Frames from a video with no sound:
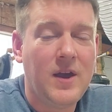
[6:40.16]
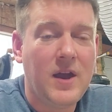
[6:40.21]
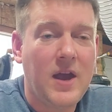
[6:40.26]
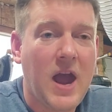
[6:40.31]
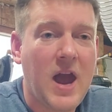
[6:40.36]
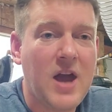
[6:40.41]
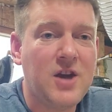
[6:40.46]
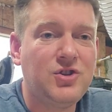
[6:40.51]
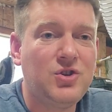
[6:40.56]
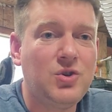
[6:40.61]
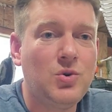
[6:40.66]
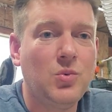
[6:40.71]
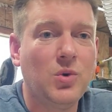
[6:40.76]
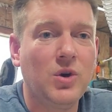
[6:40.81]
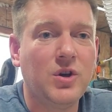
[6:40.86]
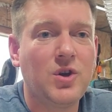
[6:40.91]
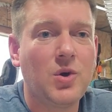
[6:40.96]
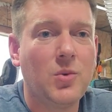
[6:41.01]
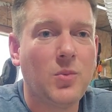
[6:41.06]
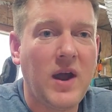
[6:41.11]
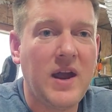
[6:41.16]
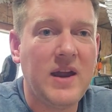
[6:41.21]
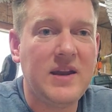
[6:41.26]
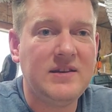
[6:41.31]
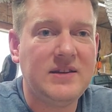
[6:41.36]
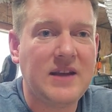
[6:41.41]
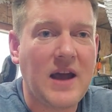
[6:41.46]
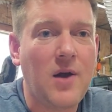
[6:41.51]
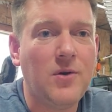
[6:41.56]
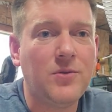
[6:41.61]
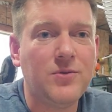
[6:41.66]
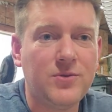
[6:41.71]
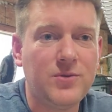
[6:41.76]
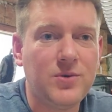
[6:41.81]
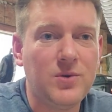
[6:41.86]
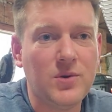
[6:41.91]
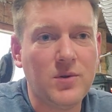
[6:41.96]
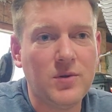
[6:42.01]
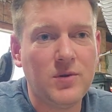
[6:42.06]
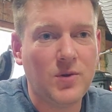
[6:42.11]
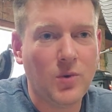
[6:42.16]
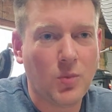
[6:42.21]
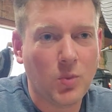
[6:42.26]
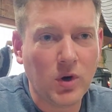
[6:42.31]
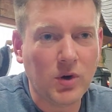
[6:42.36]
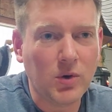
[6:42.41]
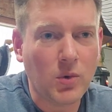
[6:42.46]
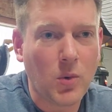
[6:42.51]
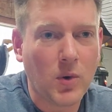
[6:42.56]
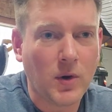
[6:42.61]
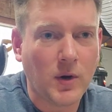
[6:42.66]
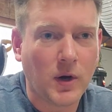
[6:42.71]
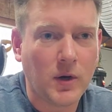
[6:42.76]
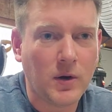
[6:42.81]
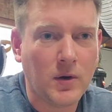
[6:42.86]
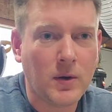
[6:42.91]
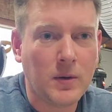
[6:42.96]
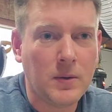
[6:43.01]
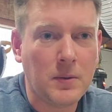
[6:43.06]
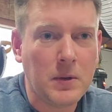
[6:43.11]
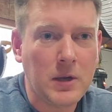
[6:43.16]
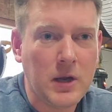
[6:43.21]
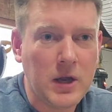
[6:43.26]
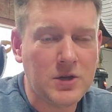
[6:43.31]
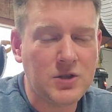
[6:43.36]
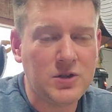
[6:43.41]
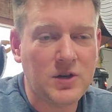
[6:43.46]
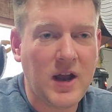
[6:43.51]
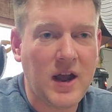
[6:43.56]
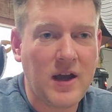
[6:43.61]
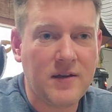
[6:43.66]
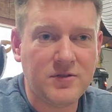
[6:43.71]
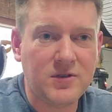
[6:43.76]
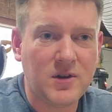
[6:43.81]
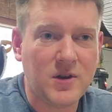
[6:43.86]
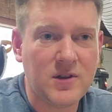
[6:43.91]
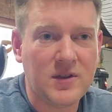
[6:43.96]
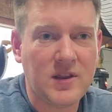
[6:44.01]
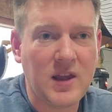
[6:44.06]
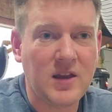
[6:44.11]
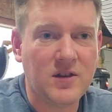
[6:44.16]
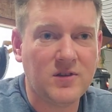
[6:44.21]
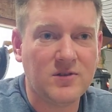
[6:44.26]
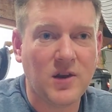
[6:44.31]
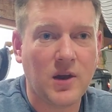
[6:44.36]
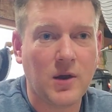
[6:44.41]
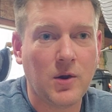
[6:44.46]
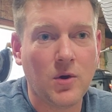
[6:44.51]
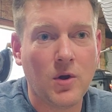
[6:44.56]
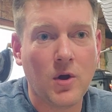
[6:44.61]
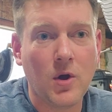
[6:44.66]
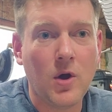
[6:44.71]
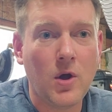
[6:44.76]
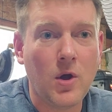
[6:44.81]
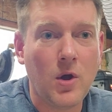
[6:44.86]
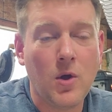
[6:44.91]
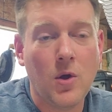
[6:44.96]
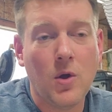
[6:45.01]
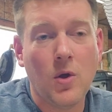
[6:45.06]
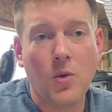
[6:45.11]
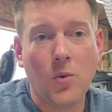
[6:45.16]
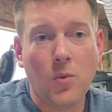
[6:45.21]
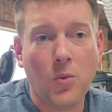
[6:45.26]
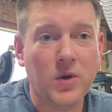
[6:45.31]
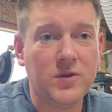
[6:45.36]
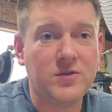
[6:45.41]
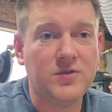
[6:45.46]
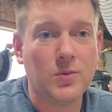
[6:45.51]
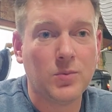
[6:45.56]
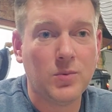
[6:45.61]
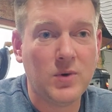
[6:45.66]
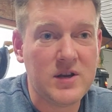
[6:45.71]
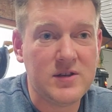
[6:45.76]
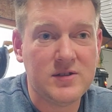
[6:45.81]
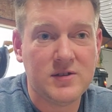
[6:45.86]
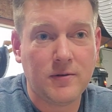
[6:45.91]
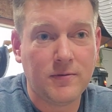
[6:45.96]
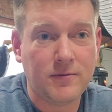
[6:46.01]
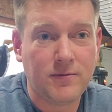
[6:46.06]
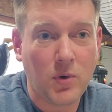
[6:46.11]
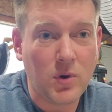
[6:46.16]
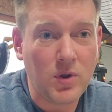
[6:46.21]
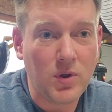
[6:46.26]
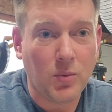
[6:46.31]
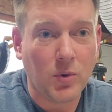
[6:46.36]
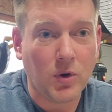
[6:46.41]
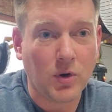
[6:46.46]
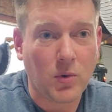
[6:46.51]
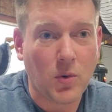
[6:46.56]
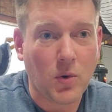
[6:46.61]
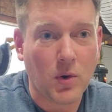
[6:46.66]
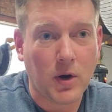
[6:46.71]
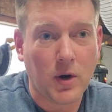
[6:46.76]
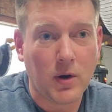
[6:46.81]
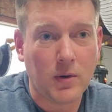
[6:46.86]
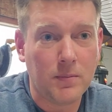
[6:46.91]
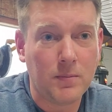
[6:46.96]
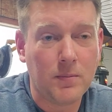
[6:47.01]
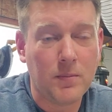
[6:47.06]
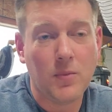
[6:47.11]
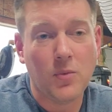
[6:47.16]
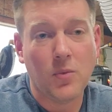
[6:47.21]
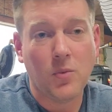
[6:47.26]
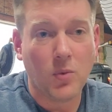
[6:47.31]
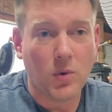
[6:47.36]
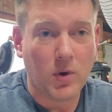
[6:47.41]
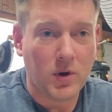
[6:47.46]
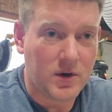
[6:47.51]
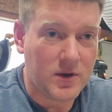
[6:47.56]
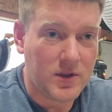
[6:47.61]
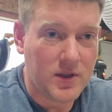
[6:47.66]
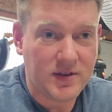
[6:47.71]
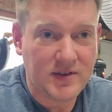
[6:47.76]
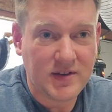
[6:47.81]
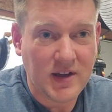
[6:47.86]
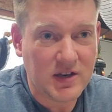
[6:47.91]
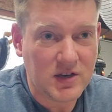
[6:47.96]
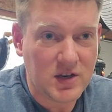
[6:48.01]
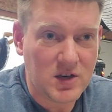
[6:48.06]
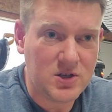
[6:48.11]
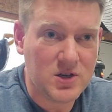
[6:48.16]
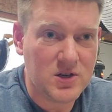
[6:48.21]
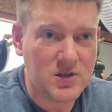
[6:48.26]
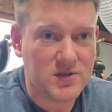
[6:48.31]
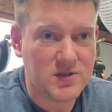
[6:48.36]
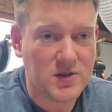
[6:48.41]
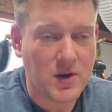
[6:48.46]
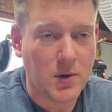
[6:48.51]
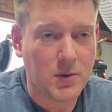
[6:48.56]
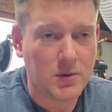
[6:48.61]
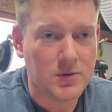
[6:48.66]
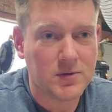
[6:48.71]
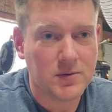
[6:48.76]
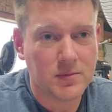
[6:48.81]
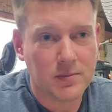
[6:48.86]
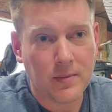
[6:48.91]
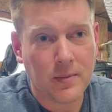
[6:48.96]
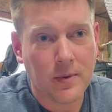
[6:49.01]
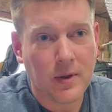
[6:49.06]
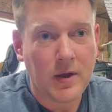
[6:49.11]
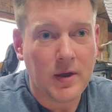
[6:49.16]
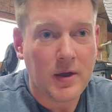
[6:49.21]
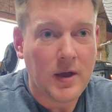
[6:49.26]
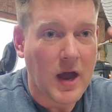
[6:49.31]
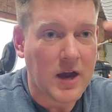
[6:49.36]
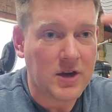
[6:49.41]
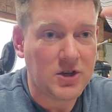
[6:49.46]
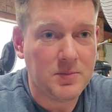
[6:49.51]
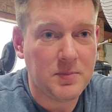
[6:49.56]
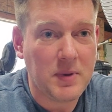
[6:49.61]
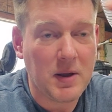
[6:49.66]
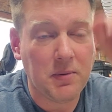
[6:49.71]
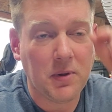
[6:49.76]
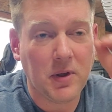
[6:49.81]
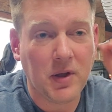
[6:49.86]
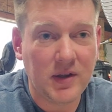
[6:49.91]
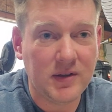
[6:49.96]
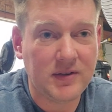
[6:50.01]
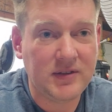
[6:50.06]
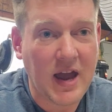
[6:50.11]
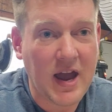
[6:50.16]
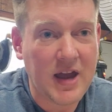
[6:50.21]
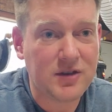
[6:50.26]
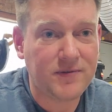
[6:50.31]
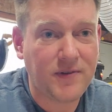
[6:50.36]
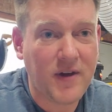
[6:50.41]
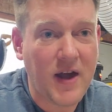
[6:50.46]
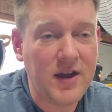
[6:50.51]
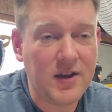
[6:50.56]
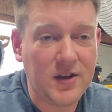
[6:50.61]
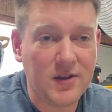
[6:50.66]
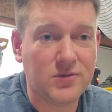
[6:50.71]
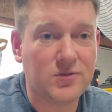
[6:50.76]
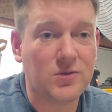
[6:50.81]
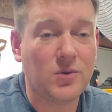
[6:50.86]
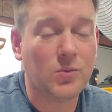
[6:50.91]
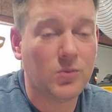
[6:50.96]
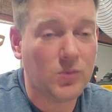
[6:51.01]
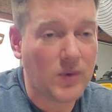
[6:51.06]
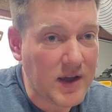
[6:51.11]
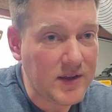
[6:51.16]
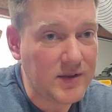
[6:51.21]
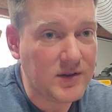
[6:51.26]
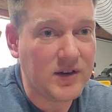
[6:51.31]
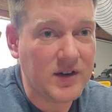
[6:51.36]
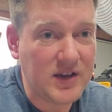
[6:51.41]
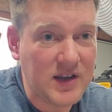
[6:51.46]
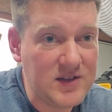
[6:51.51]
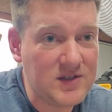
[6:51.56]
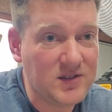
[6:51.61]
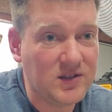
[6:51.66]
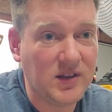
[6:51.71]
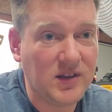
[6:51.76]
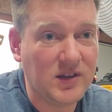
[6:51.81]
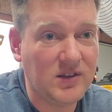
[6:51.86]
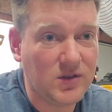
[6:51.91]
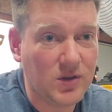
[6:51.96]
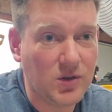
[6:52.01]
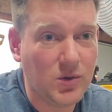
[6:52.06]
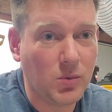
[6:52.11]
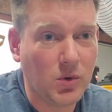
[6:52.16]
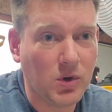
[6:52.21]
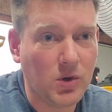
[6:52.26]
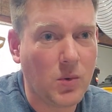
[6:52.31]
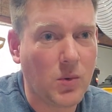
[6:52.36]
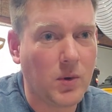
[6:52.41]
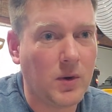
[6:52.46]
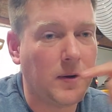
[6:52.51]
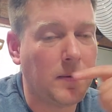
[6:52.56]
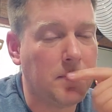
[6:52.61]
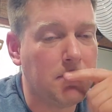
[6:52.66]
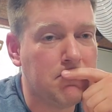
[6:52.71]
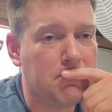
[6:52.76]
As you work your way down through the work order, it should have certain things like what's the reason for the work order? What are the technician's notes? I should be able to attach files rather easily to the work order.